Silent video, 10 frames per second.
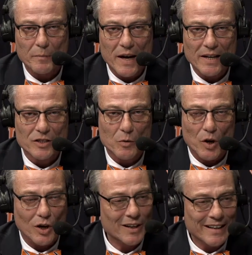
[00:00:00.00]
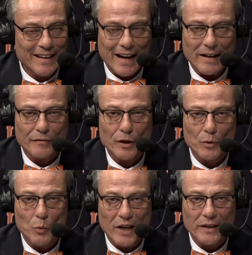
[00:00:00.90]
basketball every
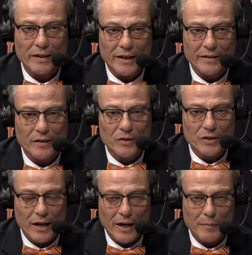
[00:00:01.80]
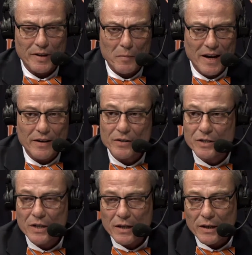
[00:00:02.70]
week at this time. And the Bears,
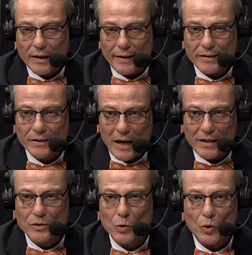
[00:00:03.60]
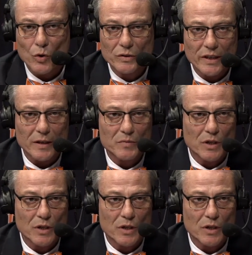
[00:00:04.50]
as high school teams